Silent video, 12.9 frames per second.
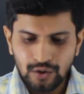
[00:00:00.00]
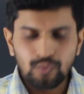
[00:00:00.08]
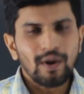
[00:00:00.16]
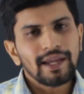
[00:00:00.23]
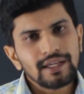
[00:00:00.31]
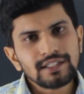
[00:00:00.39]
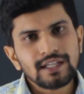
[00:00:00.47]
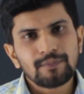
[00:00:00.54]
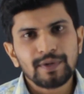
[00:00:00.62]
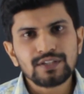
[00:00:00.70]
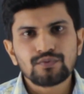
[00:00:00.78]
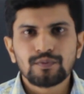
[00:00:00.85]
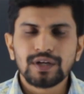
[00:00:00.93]
Why it
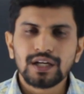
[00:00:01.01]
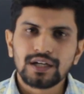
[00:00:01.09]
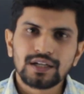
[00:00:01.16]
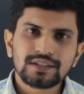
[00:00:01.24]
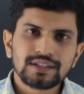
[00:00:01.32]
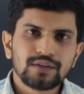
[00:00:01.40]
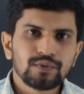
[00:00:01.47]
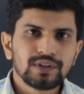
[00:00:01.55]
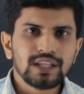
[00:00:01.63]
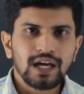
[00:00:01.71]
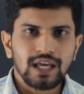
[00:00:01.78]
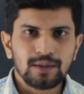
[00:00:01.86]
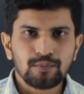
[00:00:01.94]
happens we will understand with
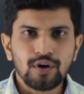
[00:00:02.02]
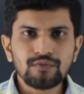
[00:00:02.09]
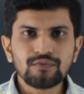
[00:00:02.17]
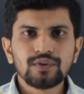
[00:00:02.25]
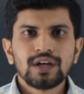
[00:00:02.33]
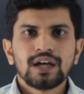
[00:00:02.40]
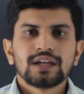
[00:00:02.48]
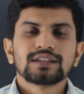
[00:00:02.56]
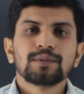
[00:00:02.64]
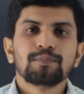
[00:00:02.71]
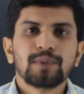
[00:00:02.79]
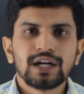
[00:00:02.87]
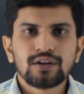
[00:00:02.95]
the help of
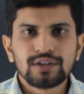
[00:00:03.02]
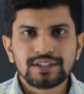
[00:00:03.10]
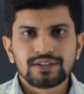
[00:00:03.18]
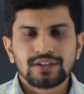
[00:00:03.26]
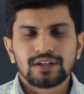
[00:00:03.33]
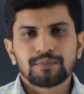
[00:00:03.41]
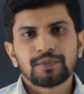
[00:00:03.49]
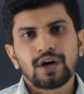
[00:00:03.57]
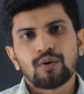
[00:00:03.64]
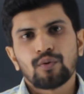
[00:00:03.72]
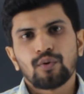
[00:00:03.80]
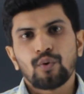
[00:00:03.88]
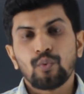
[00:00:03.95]
the Bernoulli's theorem.
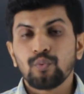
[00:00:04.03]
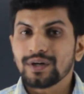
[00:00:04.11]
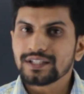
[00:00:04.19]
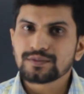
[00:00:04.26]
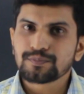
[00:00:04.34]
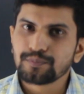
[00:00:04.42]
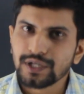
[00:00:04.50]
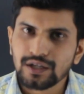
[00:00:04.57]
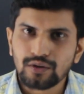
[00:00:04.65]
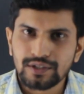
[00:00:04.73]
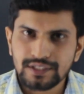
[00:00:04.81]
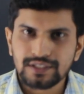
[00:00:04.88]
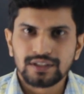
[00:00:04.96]
Now, what is
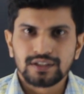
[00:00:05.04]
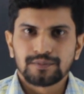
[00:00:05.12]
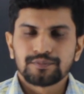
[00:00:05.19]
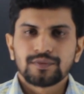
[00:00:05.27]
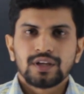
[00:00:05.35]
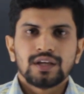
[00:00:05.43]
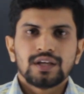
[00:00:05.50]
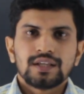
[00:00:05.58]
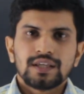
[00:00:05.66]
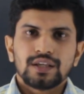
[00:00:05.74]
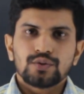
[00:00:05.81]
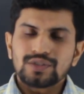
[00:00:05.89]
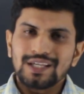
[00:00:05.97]
Bernoulli's theorem?
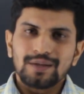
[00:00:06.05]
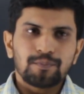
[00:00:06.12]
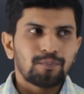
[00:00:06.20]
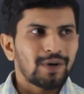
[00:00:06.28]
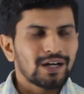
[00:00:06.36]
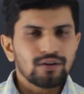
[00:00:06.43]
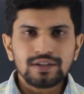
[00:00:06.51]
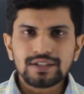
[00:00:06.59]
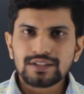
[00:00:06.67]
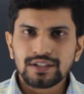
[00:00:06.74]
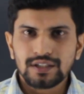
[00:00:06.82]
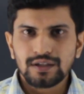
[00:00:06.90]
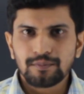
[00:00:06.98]
You see, Bernoulli's
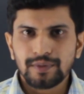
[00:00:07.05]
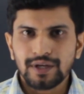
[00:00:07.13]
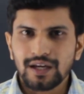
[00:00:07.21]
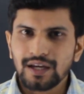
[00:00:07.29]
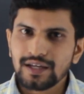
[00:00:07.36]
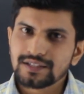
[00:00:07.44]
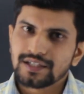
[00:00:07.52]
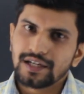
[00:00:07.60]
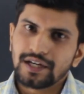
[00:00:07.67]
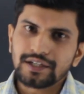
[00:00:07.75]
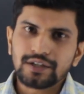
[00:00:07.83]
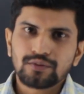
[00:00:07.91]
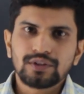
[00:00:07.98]
theorem is
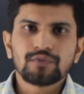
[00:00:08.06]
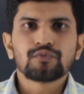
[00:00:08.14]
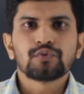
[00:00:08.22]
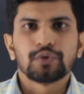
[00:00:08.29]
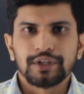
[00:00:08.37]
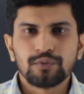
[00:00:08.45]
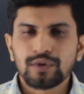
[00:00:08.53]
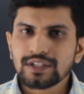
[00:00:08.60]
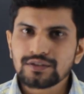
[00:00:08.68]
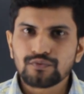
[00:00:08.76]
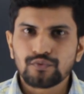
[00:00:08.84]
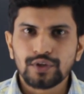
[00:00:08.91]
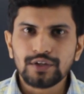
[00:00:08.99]
related to the fluid. What
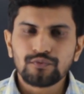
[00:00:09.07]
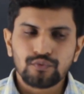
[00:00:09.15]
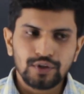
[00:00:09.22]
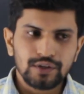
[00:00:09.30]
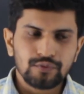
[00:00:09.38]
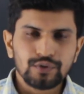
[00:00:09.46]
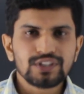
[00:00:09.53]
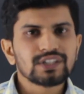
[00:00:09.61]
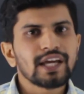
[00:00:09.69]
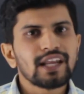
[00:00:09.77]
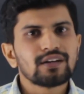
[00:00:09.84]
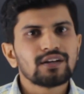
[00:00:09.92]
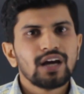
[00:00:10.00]
is fluid? Fluid which
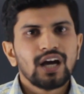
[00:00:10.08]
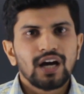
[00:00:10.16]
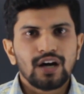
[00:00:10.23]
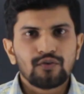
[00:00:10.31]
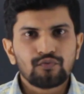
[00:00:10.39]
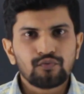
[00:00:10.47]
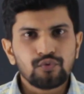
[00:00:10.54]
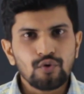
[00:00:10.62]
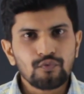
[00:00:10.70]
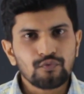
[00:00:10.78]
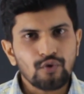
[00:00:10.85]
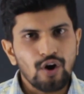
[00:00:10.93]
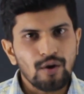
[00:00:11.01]
can
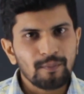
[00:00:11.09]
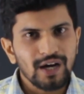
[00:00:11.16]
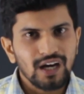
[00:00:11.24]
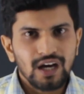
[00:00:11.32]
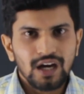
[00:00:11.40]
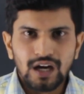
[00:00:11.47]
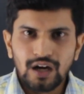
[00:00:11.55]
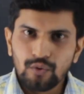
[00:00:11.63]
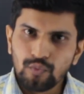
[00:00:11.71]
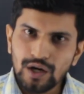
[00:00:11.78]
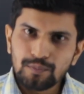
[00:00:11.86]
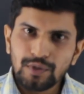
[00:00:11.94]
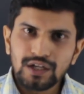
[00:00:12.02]
flow from
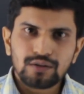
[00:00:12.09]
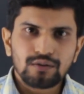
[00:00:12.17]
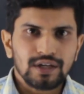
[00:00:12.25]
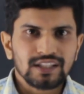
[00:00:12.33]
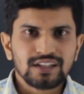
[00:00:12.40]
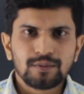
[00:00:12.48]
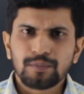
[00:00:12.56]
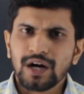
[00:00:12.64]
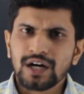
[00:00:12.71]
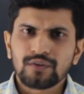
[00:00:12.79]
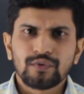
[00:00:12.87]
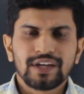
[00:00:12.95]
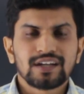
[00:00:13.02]
one part to another
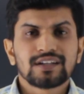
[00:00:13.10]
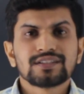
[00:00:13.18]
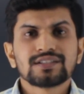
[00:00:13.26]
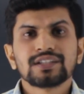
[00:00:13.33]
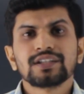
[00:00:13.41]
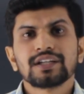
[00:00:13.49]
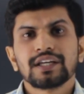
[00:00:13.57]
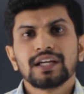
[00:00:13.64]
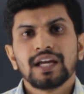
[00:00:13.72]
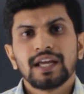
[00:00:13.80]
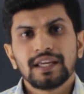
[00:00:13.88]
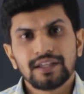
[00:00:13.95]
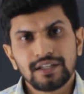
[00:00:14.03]
part. We can consider
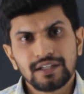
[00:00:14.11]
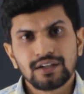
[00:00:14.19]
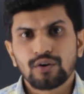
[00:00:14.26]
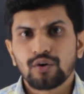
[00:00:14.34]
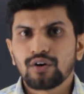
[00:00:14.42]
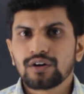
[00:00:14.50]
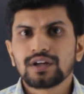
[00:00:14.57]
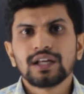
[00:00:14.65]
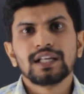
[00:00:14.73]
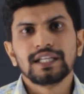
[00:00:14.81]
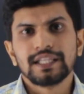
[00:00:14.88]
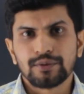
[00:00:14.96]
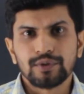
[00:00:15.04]
air or
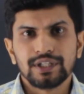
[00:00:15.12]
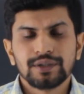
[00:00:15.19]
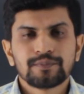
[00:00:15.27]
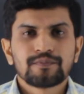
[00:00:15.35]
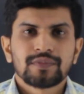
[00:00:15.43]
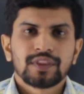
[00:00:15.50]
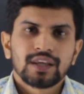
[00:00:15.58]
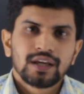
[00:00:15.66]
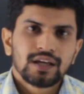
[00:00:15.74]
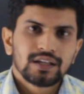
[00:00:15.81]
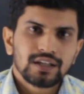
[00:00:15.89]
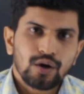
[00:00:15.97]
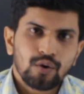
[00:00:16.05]
liquid.
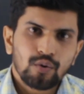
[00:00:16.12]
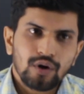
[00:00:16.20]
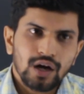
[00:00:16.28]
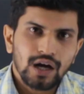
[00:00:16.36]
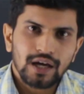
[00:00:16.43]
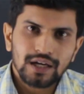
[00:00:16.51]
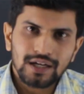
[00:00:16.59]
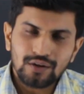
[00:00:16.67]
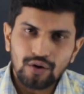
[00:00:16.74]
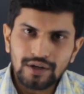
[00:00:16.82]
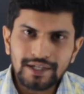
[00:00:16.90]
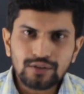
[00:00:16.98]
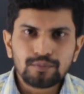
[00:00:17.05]
Now,
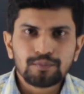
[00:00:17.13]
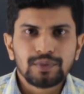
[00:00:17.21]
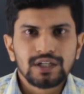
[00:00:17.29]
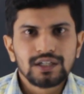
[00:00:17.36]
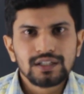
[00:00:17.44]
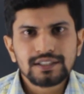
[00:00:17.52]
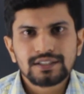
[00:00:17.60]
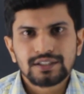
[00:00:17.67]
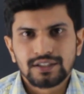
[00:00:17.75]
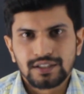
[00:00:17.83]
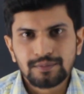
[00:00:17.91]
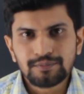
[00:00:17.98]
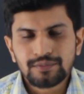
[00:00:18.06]
according to Bernoulli's
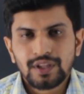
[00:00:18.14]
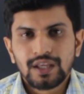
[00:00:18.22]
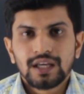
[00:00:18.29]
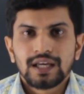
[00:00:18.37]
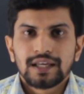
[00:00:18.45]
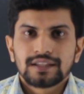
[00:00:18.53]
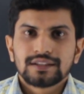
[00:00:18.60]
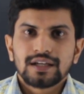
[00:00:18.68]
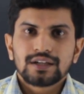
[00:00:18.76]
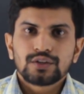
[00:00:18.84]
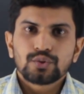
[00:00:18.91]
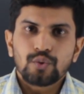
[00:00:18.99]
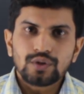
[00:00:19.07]
theorem,
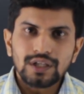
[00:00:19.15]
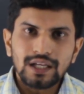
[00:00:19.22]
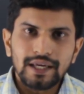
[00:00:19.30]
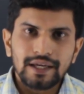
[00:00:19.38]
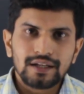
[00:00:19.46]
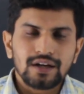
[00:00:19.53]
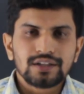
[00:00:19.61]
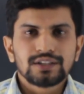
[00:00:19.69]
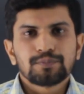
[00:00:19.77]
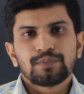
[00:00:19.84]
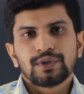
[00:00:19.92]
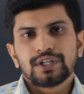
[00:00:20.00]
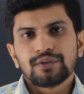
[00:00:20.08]
the total energy
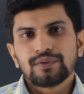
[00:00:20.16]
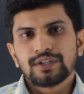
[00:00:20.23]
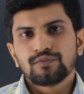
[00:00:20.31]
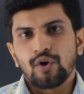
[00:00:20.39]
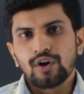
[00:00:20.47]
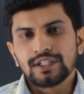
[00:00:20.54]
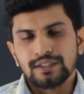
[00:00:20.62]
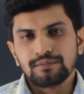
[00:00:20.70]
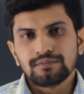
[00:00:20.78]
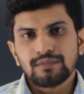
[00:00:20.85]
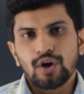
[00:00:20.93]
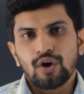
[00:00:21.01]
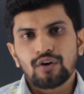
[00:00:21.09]
per unit
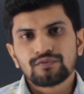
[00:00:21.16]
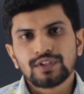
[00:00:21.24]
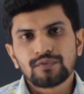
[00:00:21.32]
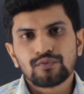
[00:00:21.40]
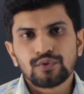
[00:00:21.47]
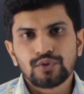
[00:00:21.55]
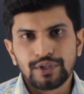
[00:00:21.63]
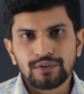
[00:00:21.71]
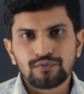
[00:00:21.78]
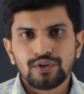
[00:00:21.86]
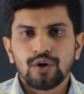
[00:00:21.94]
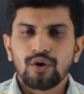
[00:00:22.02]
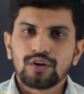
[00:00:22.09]
volume of the
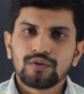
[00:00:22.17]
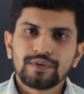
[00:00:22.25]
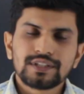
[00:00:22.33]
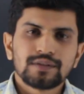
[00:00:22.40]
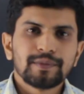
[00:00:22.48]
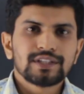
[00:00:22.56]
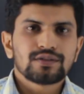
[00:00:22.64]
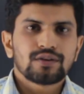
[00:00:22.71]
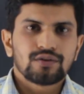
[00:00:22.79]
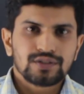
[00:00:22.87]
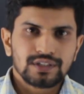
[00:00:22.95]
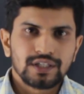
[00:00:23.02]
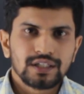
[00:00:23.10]
fluid always remains
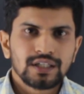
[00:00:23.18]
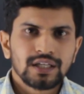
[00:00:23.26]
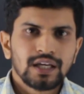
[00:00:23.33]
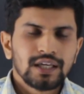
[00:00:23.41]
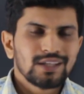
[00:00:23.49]
constant.